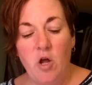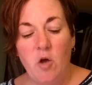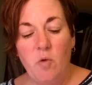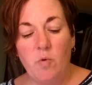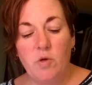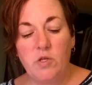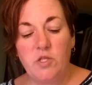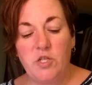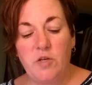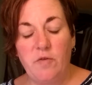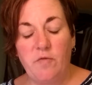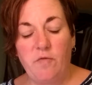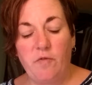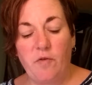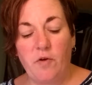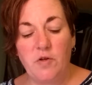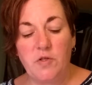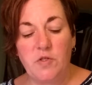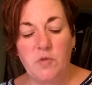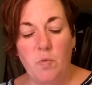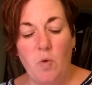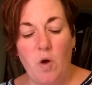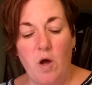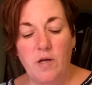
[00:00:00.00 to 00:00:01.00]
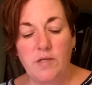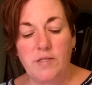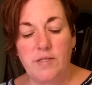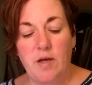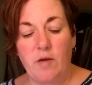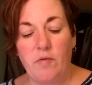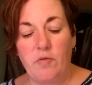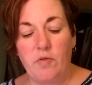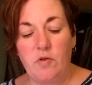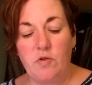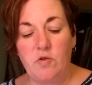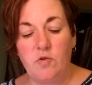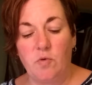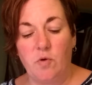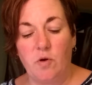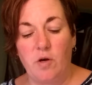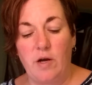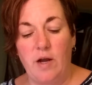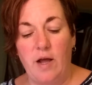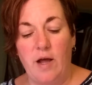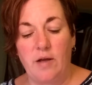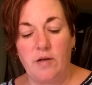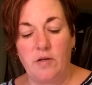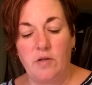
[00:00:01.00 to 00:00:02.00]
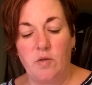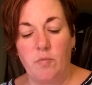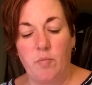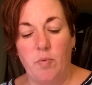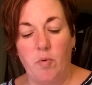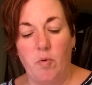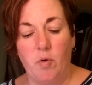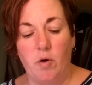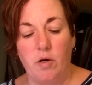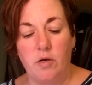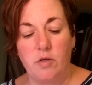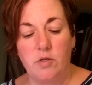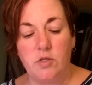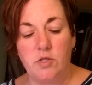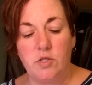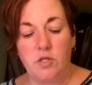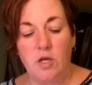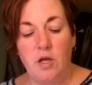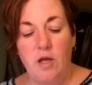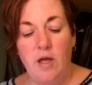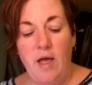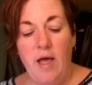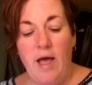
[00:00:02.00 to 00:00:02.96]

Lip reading: when she first walks out the door and onto the porch.